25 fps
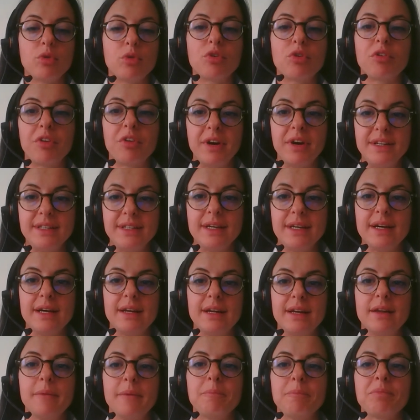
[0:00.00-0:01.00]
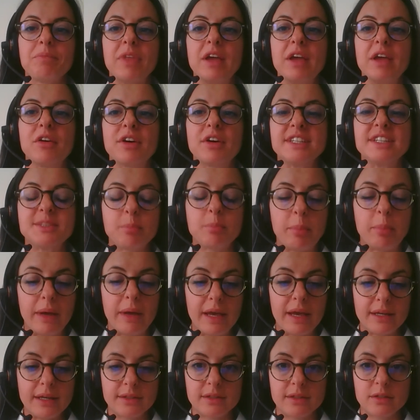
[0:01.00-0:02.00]
more critical in
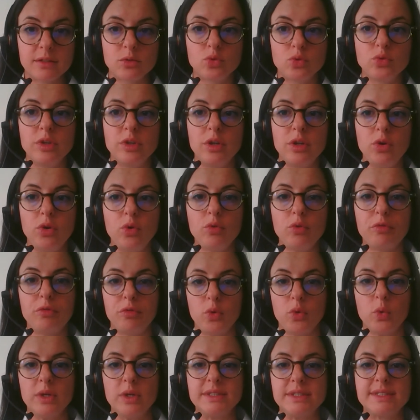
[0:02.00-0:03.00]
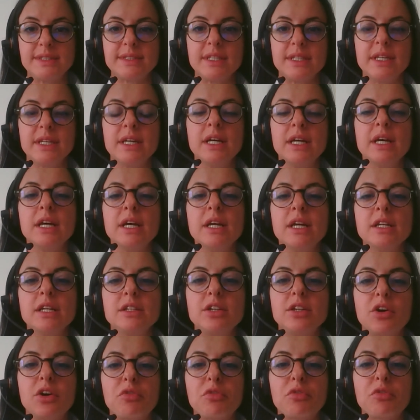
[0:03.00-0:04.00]
respect to the new fuels.
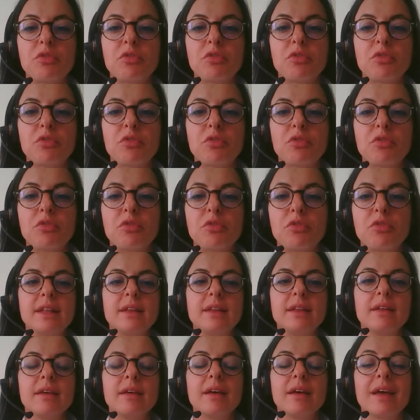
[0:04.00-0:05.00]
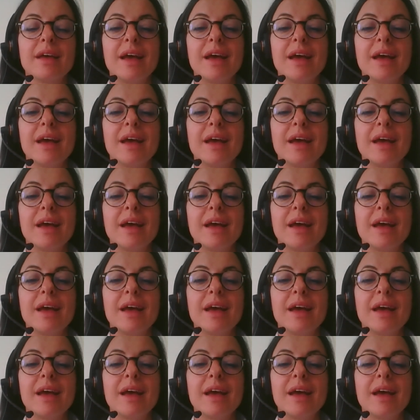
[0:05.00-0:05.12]
Therefore, it